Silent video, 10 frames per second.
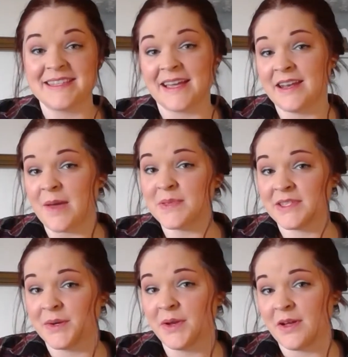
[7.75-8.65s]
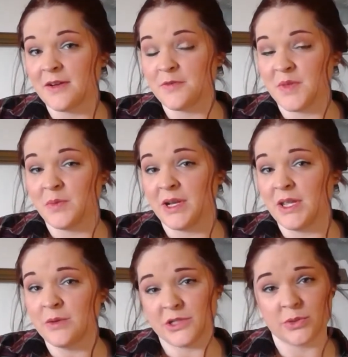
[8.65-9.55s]
second episode of me reading
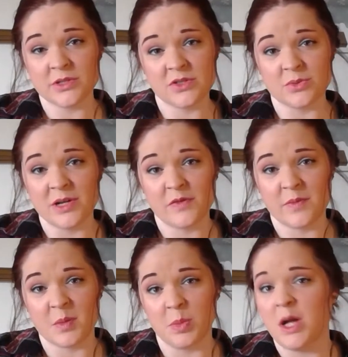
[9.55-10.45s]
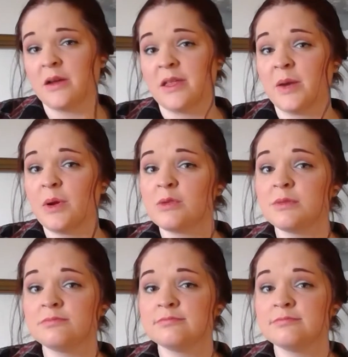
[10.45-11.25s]
you a short story from the blog that I wrote.